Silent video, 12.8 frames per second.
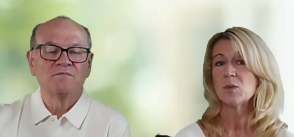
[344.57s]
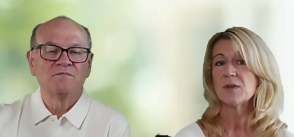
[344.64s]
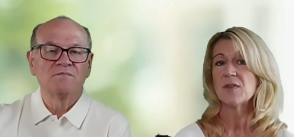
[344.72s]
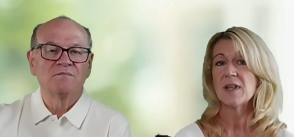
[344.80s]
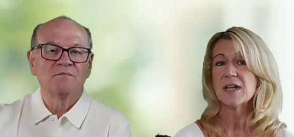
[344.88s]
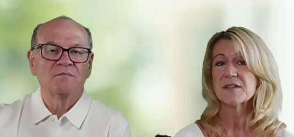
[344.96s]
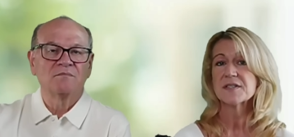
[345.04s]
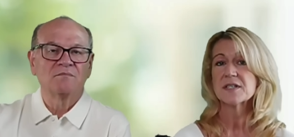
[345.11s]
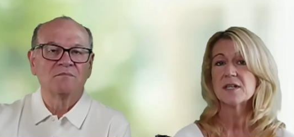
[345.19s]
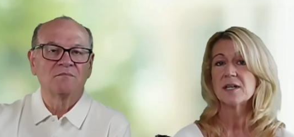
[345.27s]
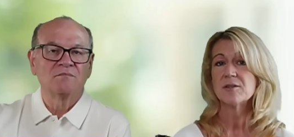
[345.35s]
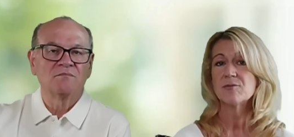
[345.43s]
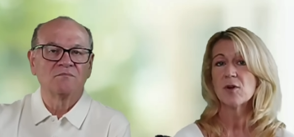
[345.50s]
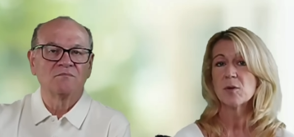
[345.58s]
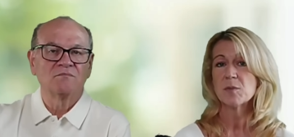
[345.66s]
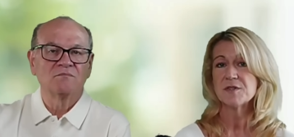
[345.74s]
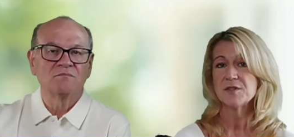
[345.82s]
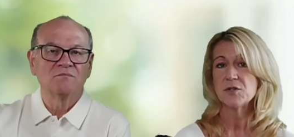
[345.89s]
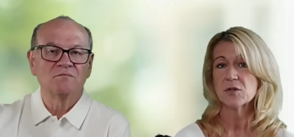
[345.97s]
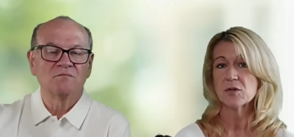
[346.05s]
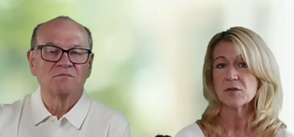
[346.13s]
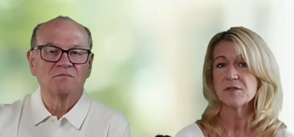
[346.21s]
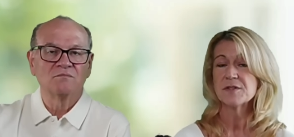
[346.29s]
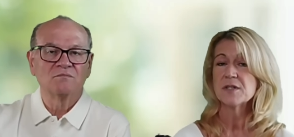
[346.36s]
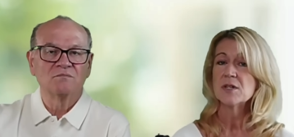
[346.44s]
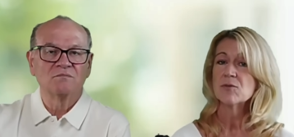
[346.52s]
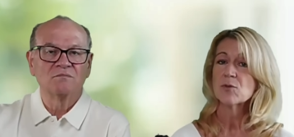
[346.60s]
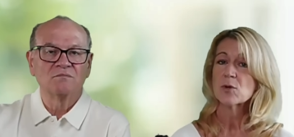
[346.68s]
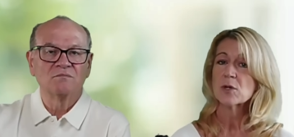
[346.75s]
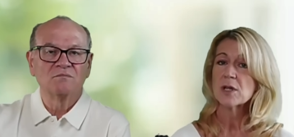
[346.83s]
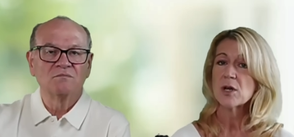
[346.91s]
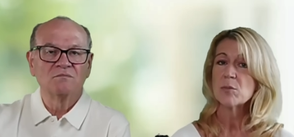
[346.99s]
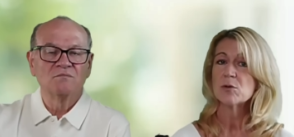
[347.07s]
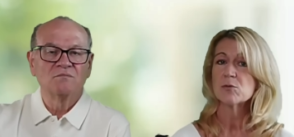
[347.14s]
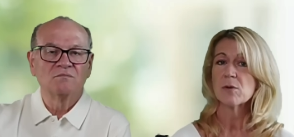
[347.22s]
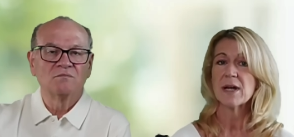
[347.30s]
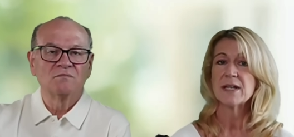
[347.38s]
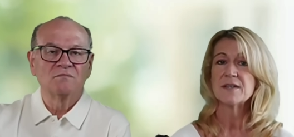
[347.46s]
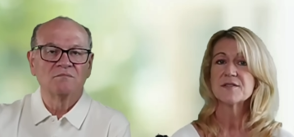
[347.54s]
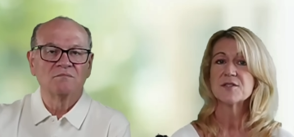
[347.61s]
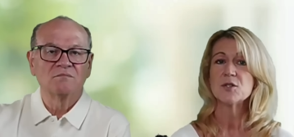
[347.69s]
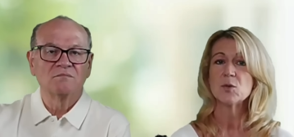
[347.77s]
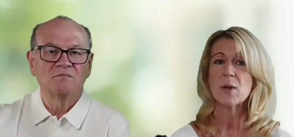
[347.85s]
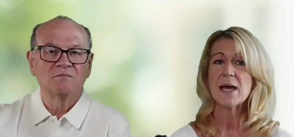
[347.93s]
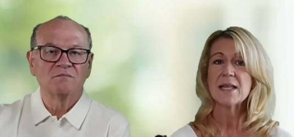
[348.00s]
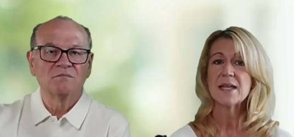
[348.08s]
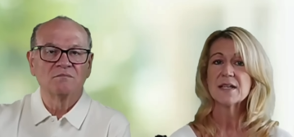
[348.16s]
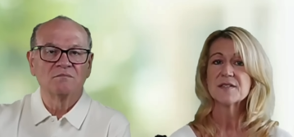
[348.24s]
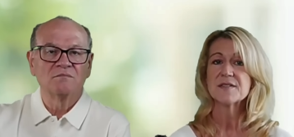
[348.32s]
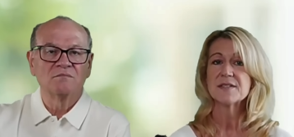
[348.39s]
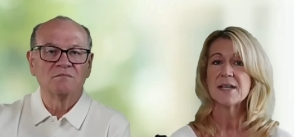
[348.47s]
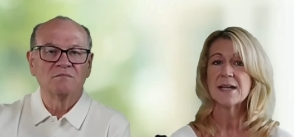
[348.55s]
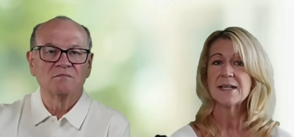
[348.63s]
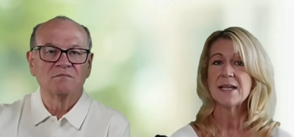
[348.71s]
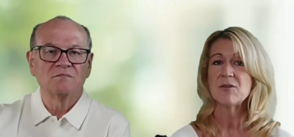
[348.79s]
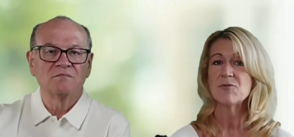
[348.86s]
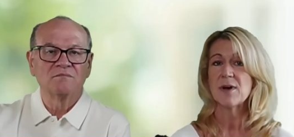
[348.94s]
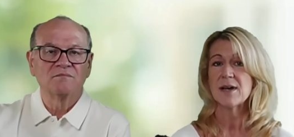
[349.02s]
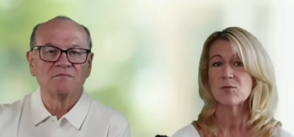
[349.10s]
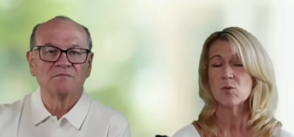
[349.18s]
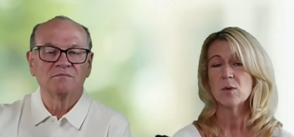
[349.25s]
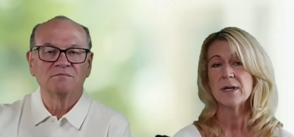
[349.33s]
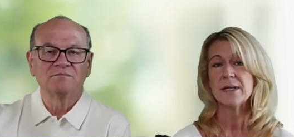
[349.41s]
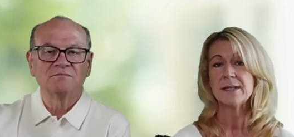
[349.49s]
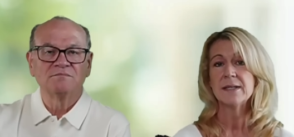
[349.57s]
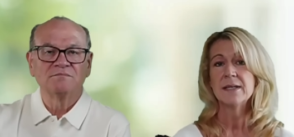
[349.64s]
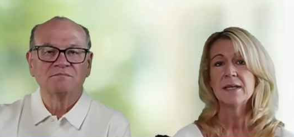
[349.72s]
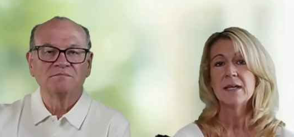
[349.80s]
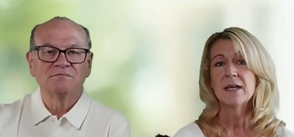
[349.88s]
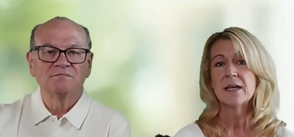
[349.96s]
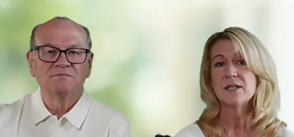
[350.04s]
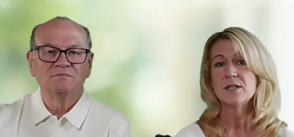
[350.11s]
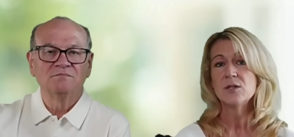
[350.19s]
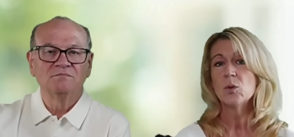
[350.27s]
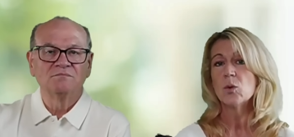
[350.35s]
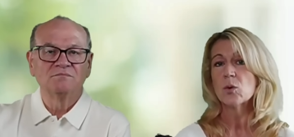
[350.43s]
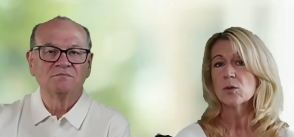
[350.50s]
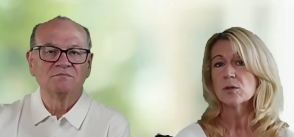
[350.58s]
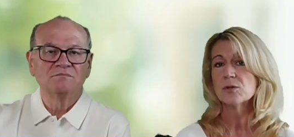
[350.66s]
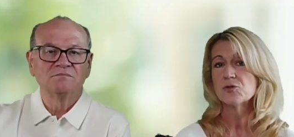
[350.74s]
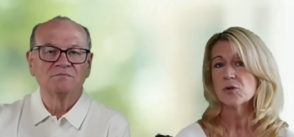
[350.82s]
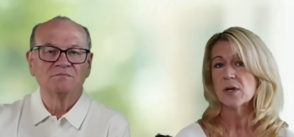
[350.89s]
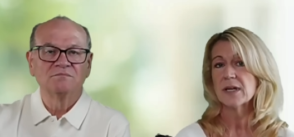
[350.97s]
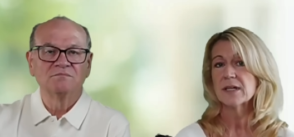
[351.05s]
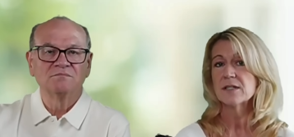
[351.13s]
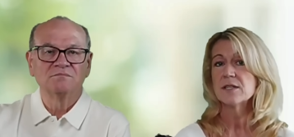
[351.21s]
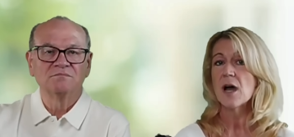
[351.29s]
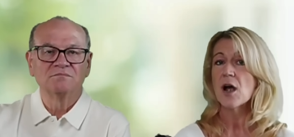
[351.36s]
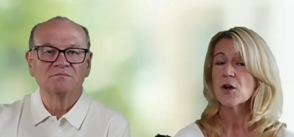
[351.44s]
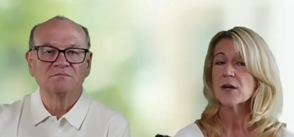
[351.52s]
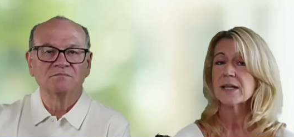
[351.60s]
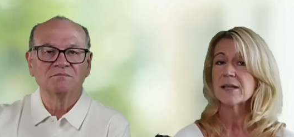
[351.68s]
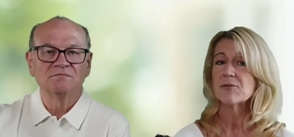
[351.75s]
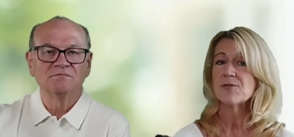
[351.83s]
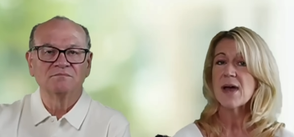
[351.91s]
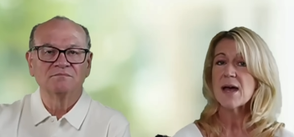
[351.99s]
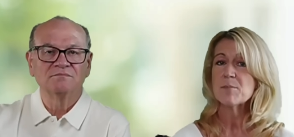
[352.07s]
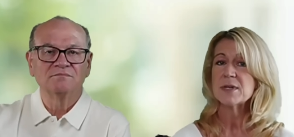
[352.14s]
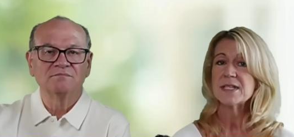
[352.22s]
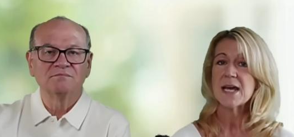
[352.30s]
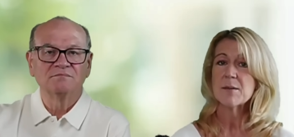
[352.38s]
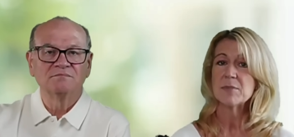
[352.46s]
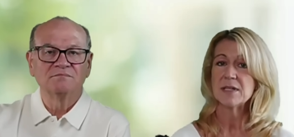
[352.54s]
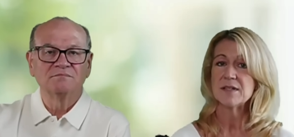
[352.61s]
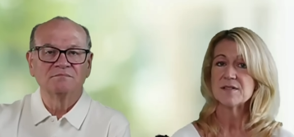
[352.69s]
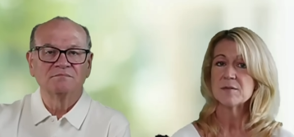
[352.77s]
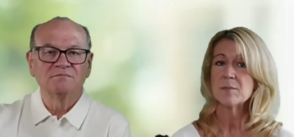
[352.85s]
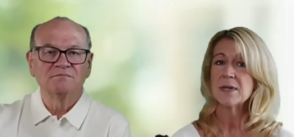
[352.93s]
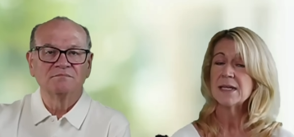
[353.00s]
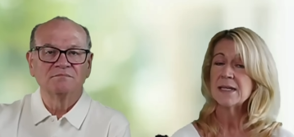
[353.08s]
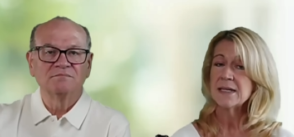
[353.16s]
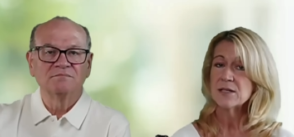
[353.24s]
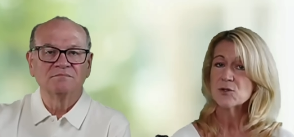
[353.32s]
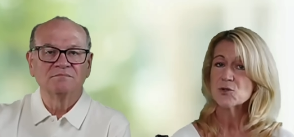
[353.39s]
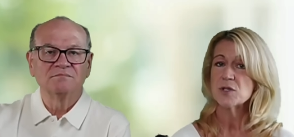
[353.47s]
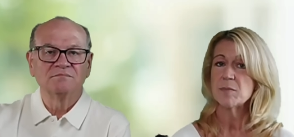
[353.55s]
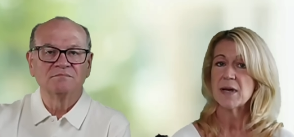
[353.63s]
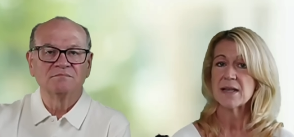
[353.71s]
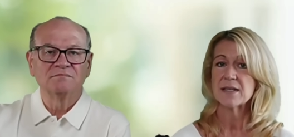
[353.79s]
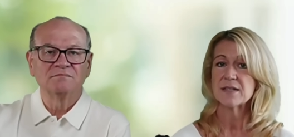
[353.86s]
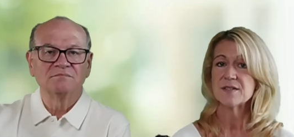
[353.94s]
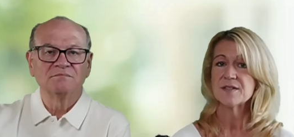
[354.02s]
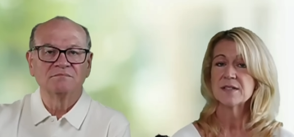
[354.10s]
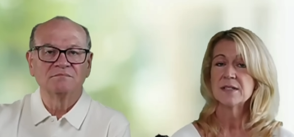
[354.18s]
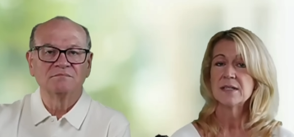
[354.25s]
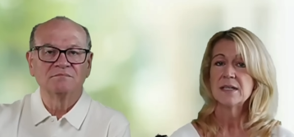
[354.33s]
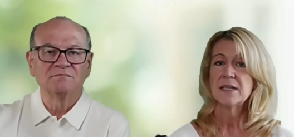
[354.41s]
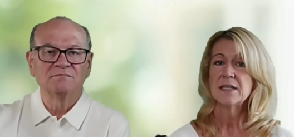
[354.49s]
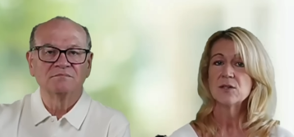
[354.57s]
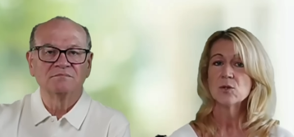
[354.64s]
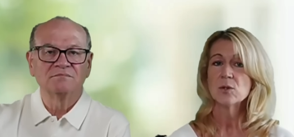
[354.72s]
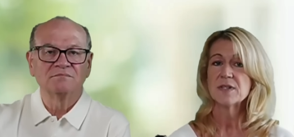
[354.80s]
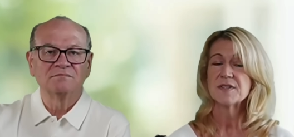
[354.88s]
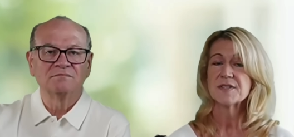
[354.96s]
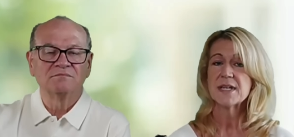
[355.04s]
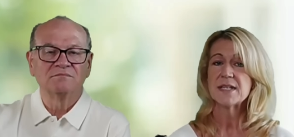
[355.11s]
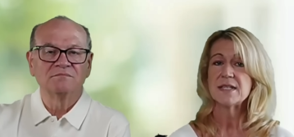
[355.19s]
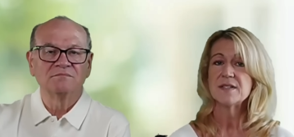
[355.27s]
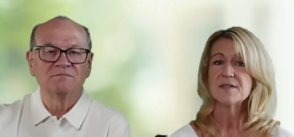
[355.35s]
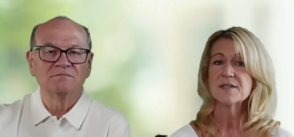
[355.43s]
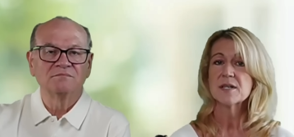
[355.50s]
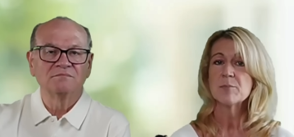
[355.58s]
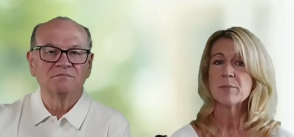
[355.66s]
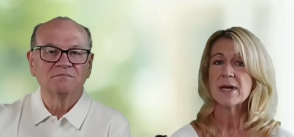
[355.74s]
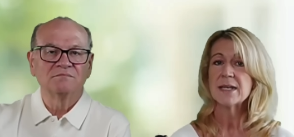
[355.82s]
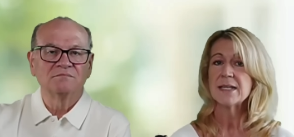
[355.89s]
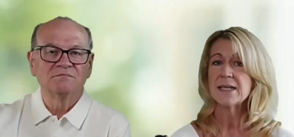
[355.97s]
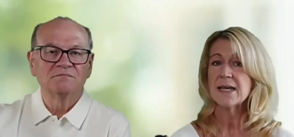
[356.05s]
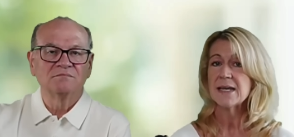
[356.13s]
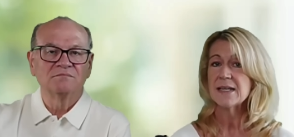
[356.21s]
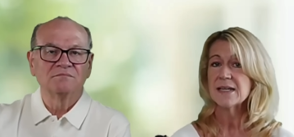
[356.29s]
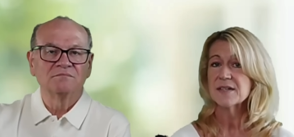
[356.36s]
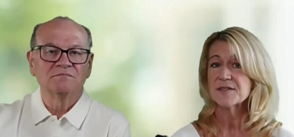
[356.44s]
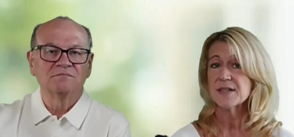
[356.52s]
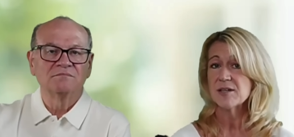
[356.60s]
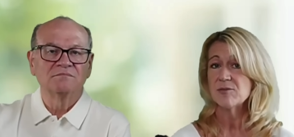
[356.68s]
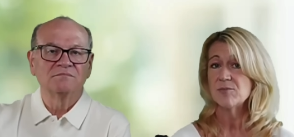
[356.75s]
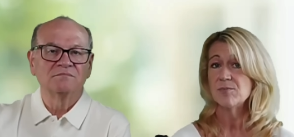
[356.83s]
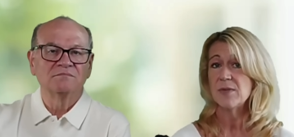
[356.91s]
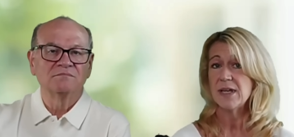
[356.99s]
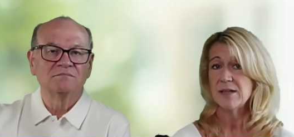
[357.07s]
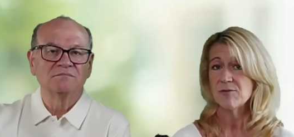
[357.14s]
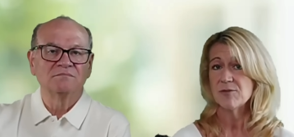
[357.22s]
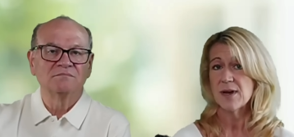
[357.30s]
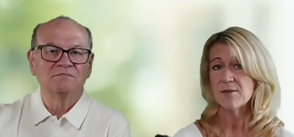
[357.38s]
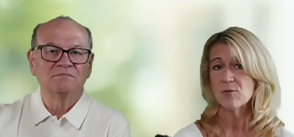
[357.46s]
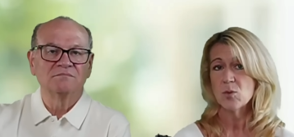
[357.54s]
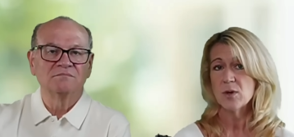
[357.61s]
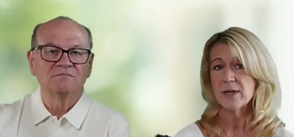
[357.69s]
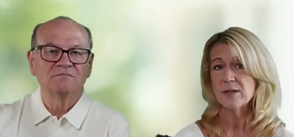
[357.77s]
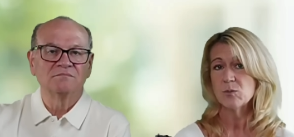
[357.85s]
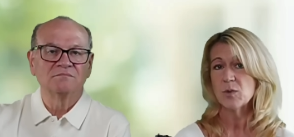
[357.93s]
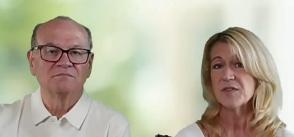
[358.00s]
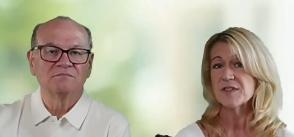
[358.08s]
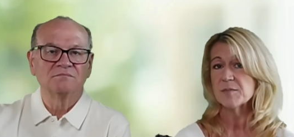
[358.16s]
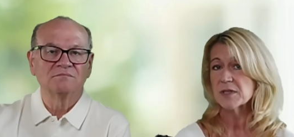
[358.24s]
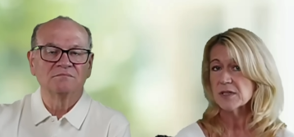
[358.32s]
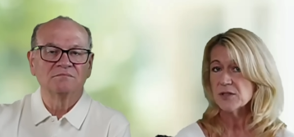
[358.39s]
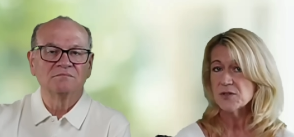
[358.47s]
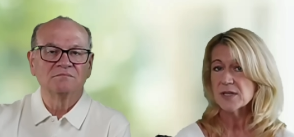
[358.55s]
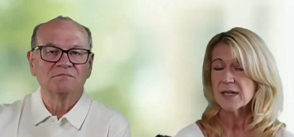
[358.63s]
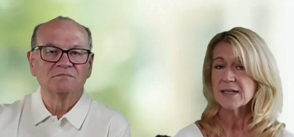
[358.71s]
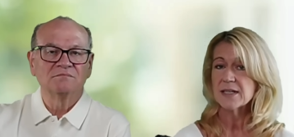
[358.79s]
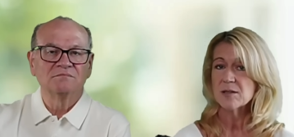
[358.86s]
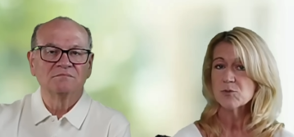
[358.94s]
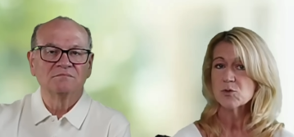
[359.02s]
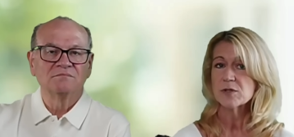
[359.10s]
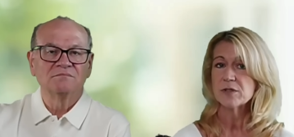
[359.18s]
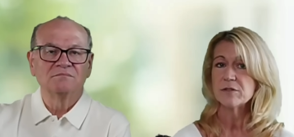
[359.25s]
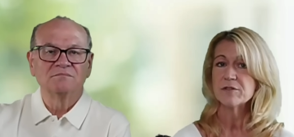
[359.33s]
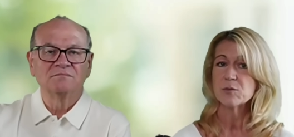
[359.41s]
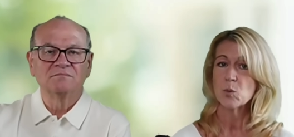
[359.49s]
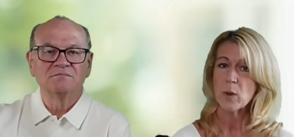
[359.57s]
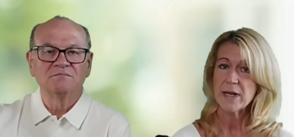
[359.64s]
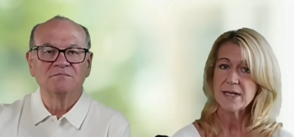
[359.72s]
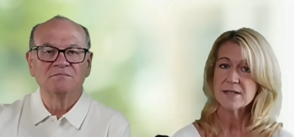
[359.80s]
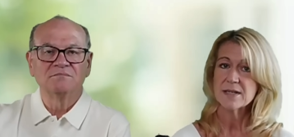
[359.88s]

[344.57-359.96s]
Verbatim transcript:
Speaker 1: with Lexicon Pharmaceuticals for global rights to LX9851, a new oral drug targeting fat metabolism and energy balance. In early studies, combining LX9851 with semaglutide helped reduce weight